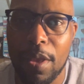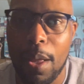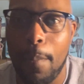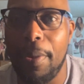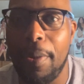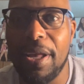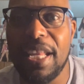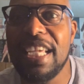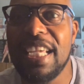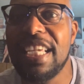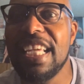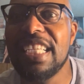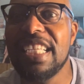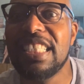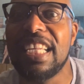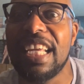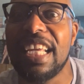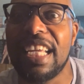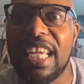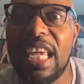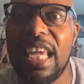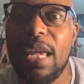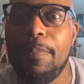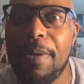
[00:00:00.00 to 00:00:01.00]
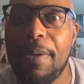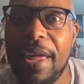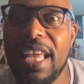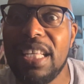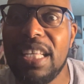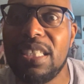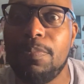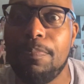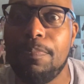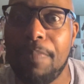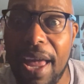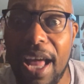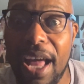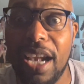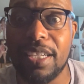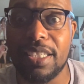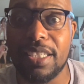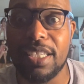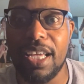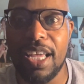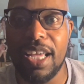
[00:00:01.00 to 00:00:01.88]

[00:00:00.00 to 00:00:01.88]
but he gets to keep his belt